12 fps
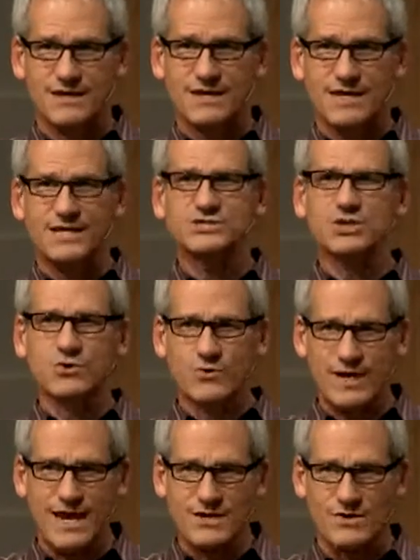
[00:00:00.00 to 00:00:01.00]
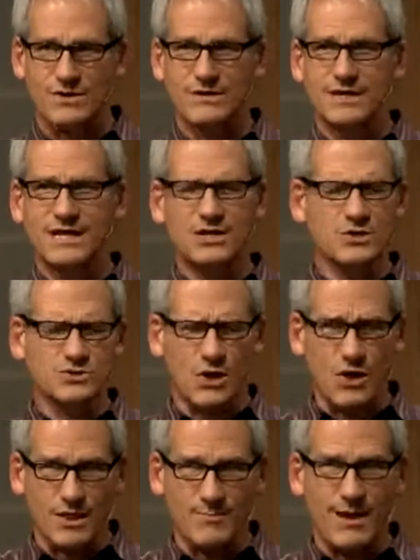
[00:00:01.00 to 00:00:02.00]
He's the creator, He knows
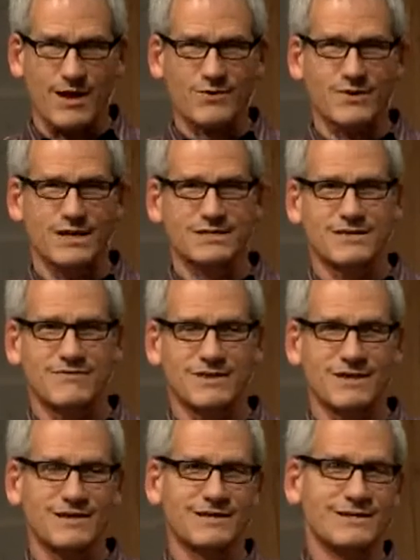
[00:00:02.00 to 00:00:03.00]
all about creativity.